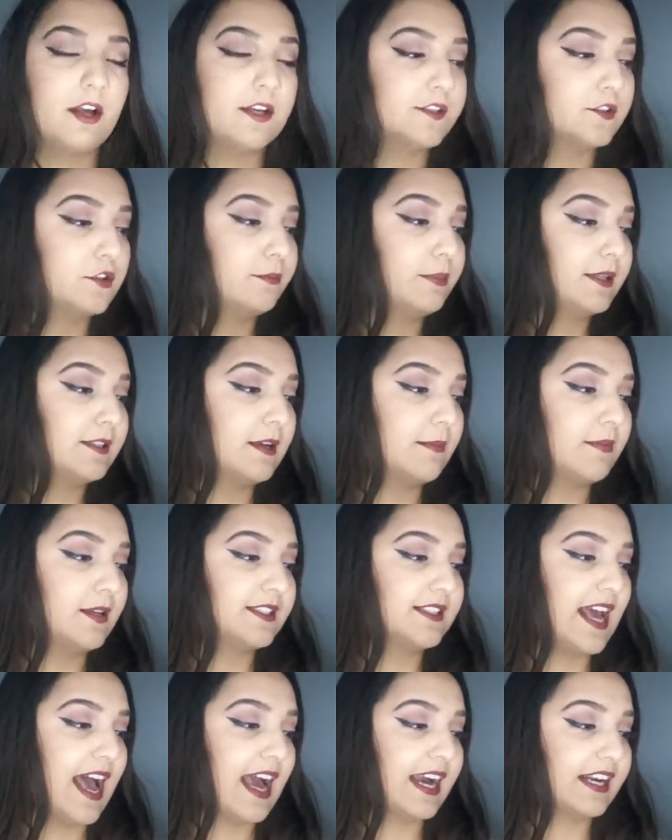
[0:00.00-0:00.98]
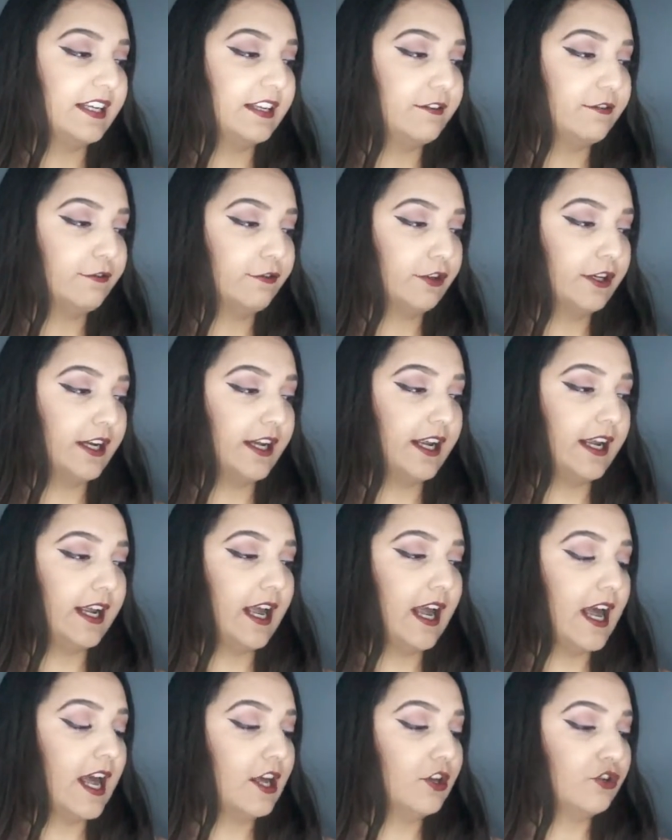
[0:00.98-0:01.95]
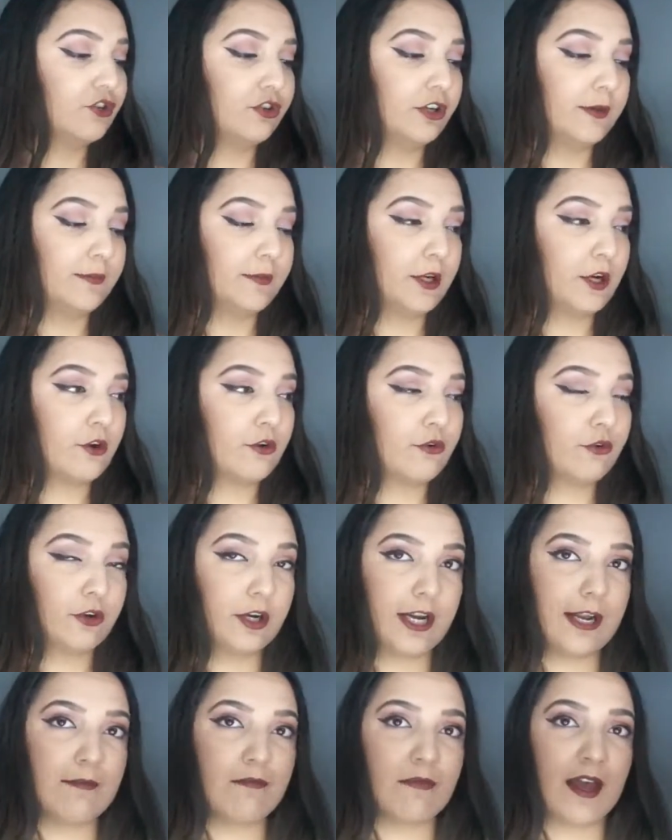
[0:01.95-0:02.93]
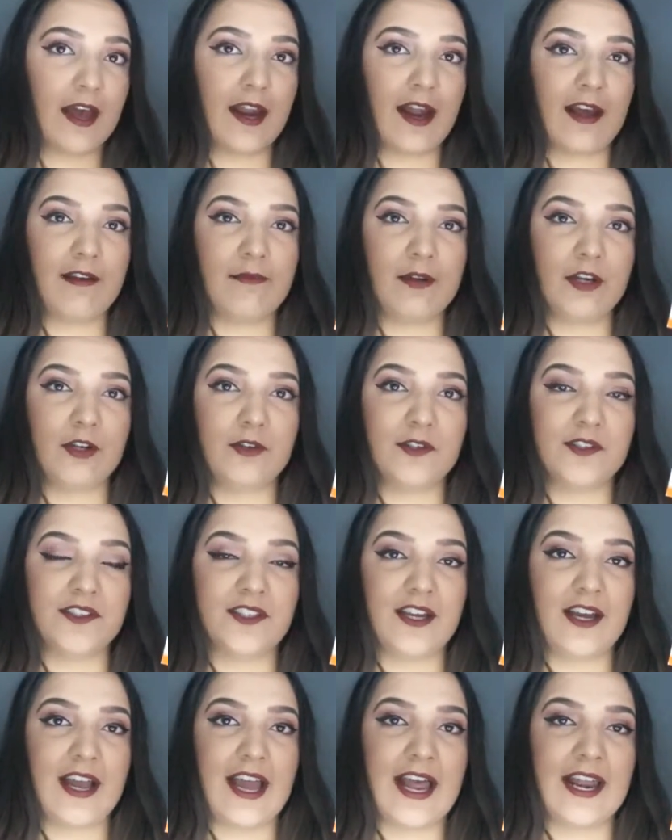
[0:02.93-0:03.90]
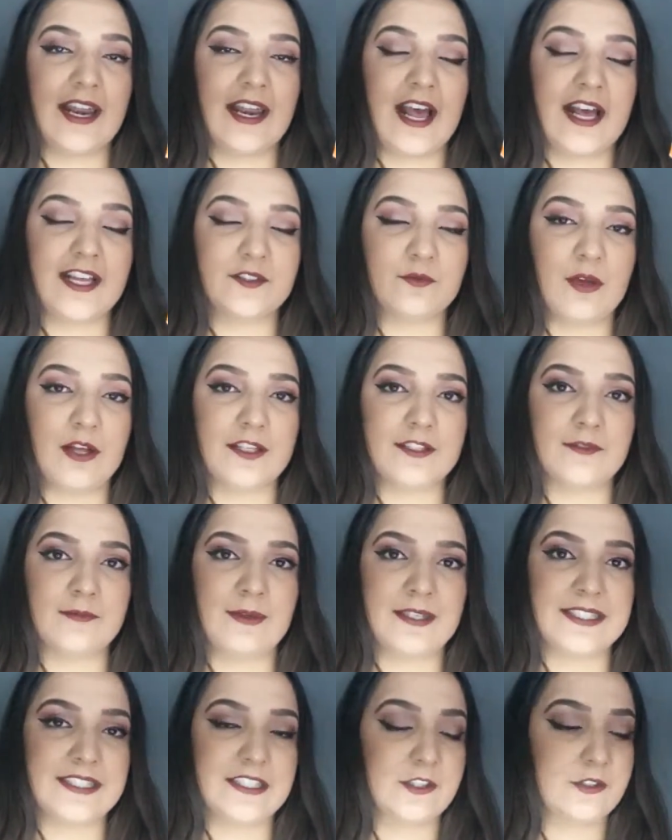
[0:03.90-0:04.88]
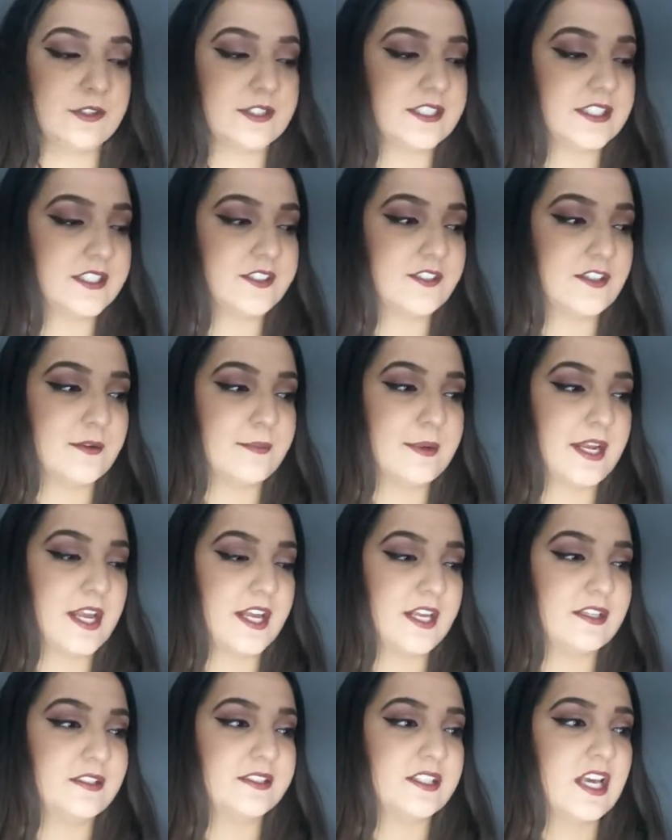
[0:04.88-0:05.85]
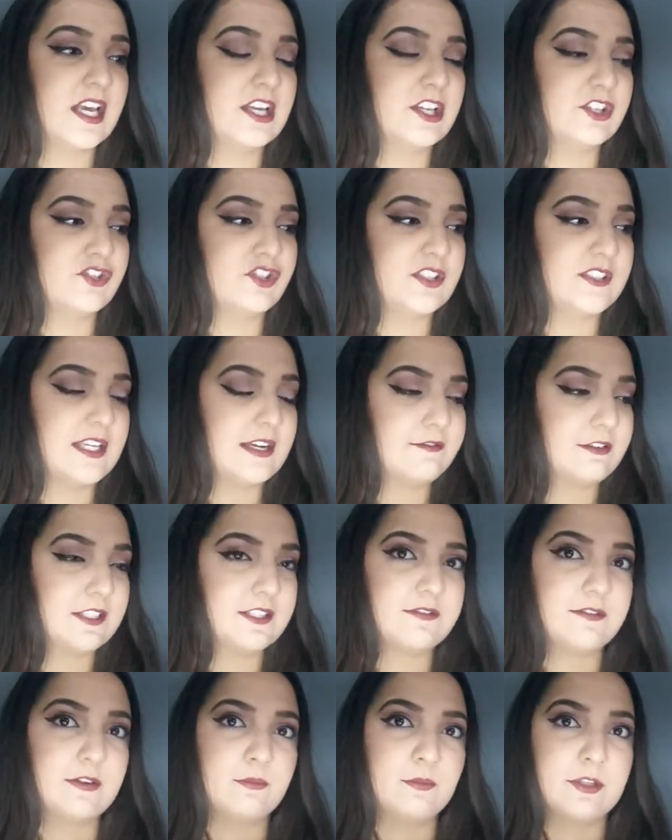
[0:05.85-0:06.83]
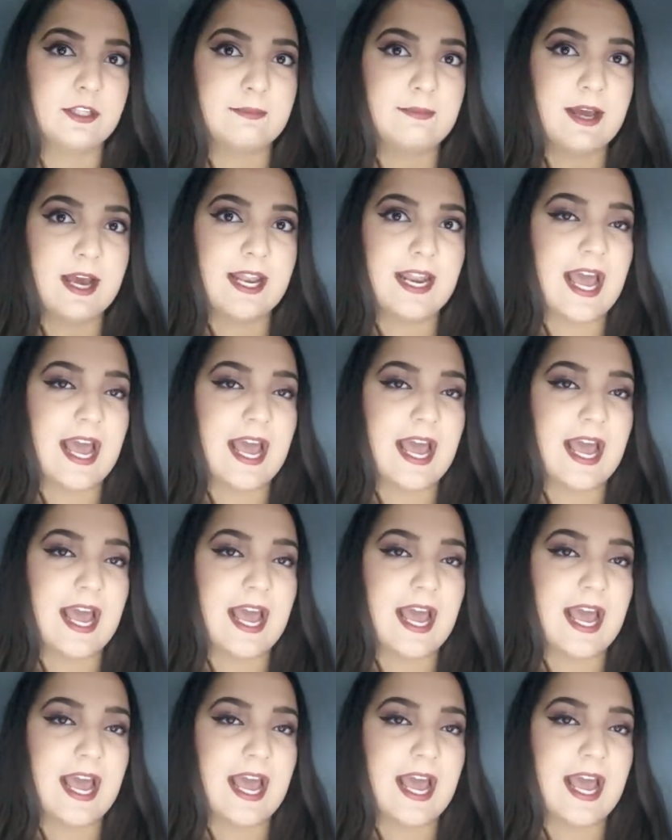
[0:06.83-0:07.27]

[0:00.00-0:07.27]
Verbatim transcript: I also picked up this acne free treatment cream that I've been using, and as well as my little sister, because she suffers from really bad